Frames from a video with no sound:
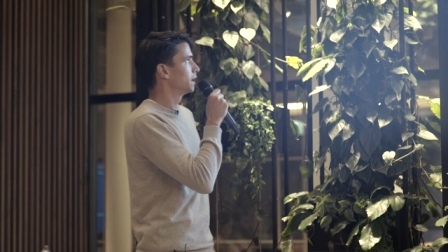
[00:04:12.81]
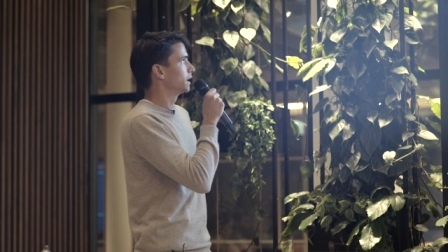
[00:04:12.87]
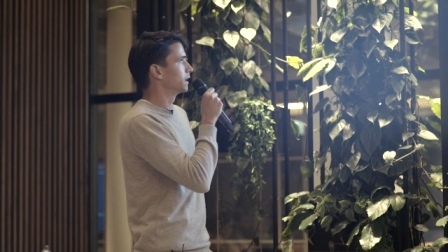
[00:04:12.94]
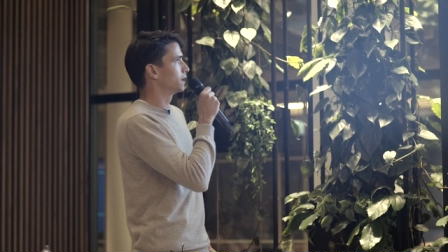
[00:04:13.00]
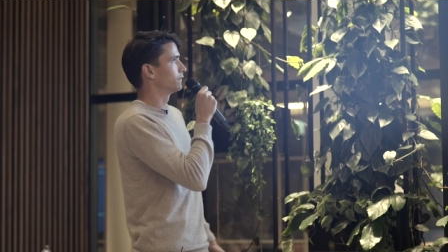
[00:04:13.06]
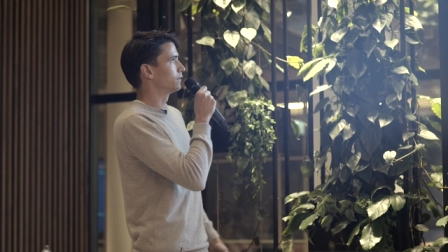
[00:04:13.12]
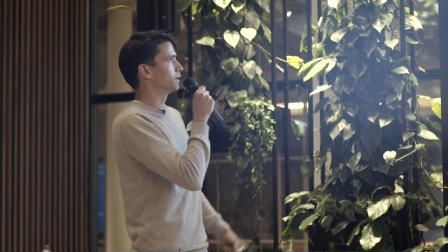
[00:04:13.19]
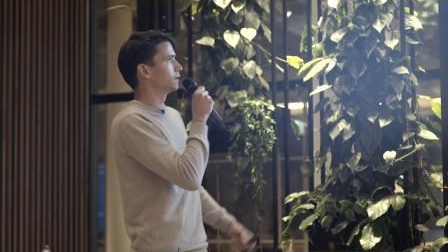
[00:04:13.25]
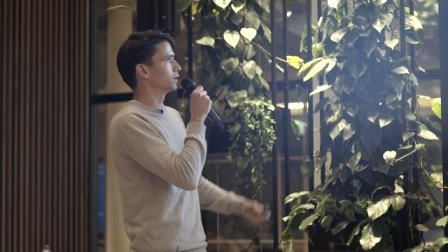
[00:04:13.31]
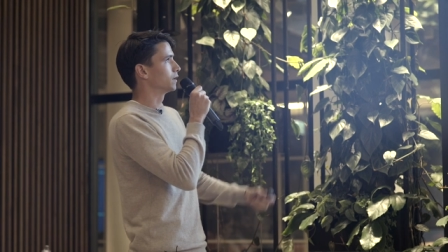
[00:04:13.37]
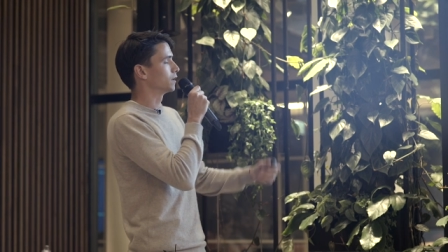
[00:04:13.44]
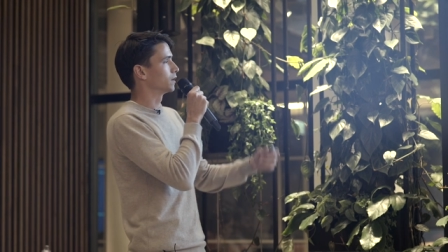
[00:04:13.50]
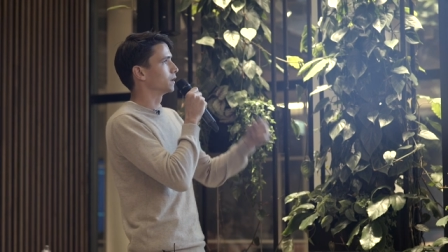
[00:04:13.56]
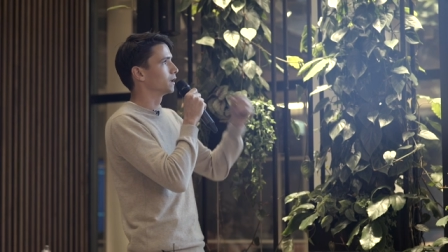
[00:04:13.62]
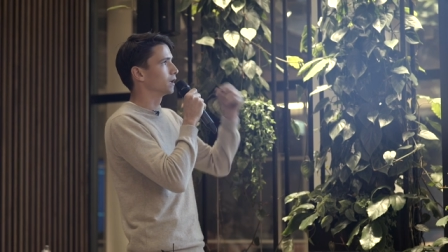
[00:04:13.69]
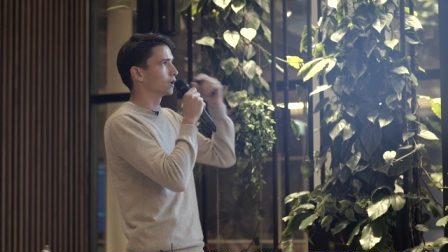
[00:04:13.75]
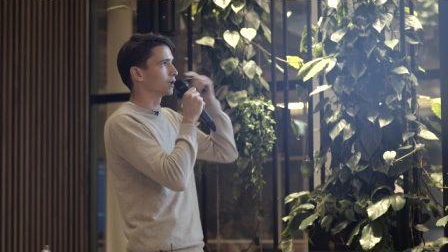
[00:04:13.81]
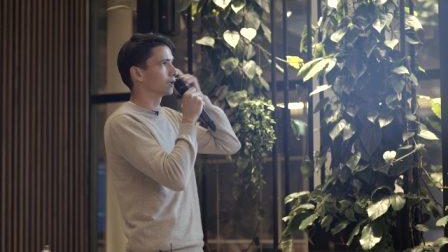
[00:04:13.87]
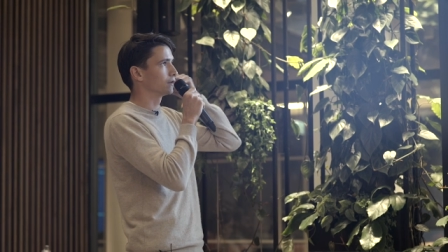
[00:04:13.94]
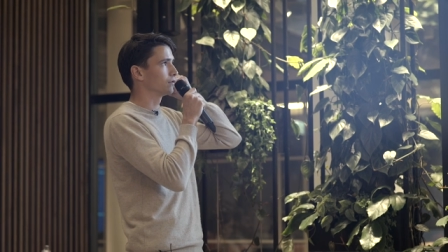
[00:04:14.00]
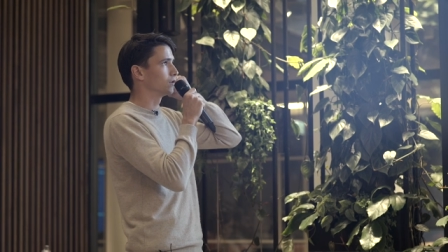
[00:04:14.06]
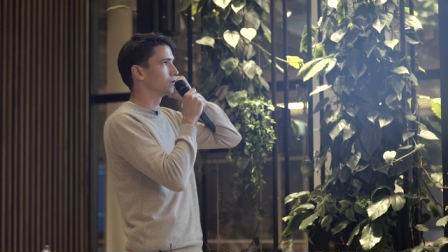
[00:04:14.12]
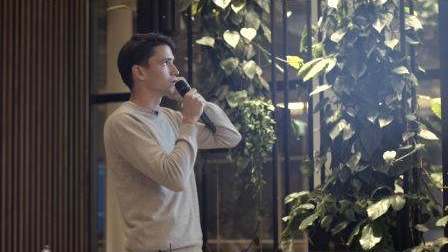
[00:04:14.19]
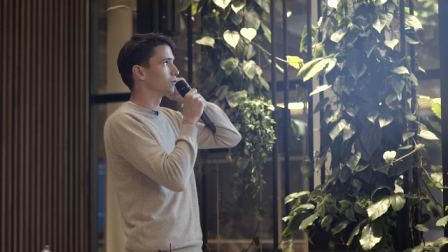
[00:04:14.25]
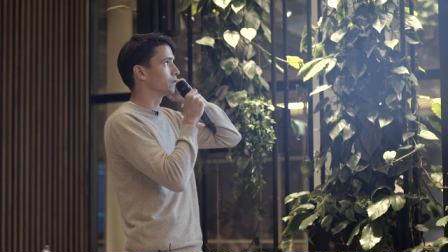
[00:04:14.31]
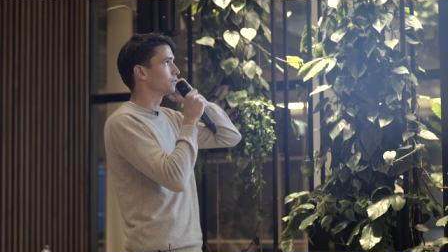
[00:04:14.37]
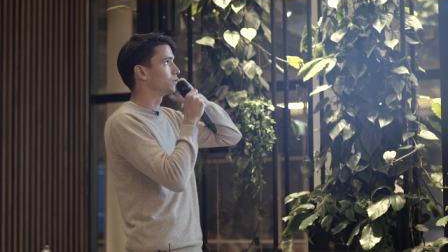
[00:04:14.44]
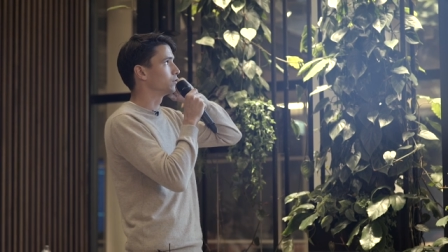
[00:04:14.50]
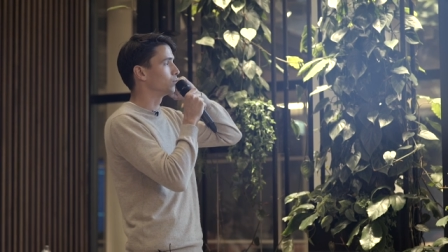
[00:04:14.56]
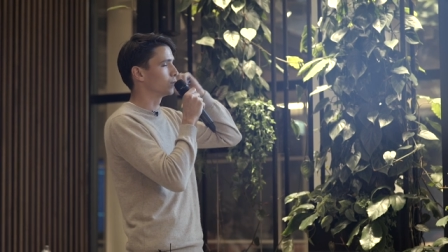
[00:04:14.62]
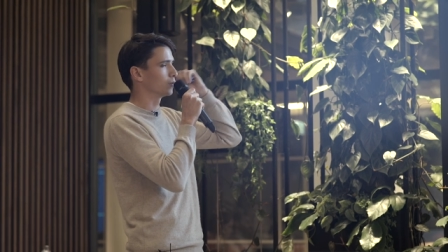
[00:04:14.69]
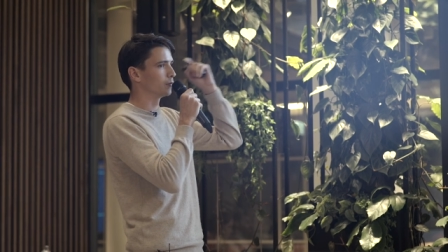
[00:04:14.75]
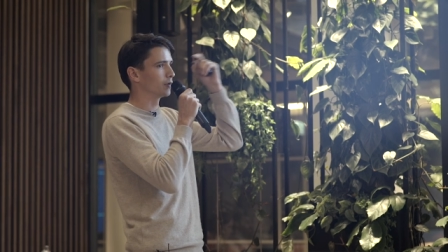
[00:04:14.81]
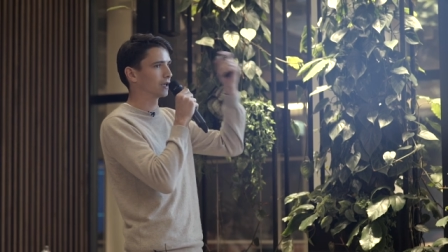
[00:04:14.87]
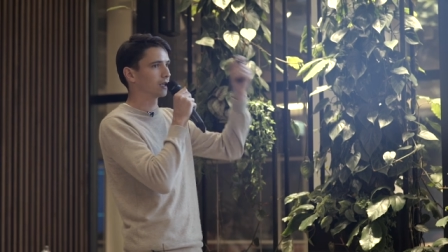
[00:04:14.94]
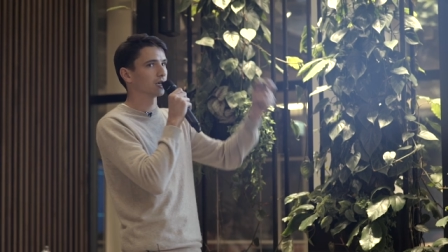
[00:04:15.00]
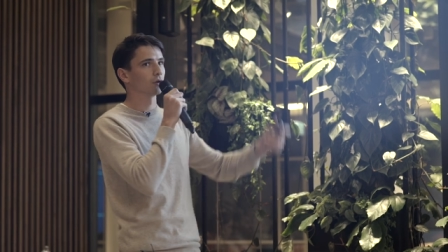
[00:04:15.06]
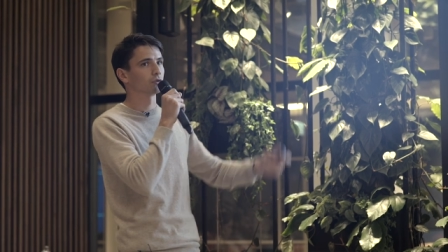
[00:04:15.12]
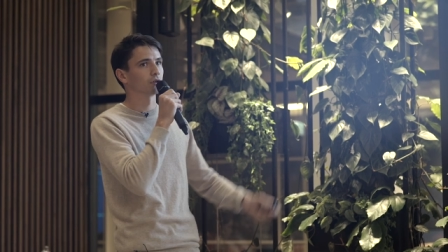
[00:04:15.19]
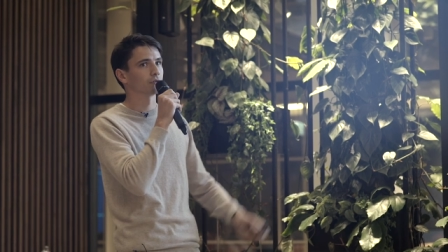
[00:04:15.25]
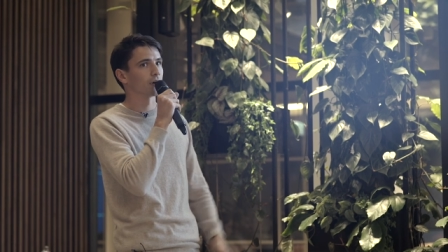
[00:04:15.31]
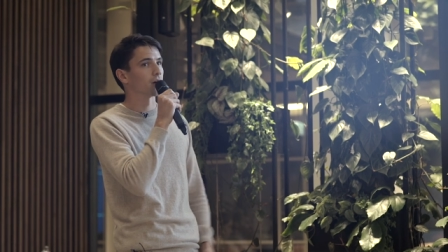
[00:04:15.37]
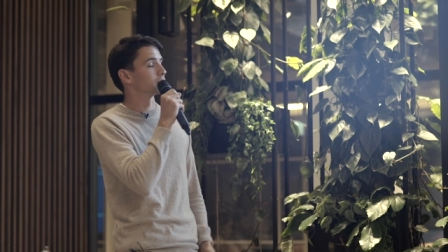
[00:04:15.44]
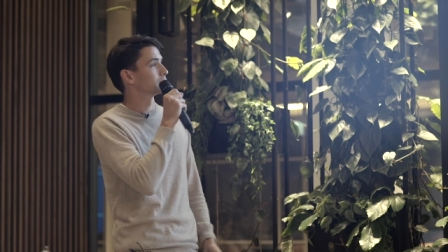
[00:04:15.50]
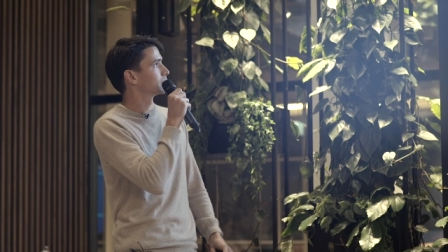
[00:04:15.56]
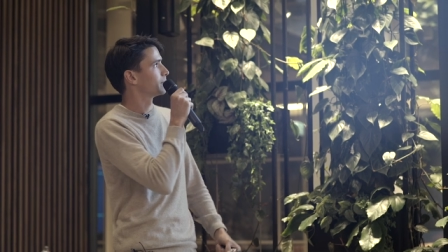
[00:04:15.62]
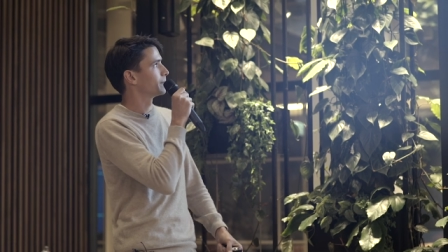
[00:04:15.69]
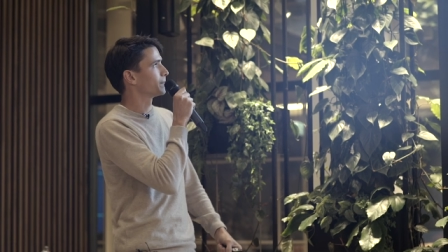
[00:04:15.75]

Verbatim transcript: given, the, uh, given the revenue we were making out of ads.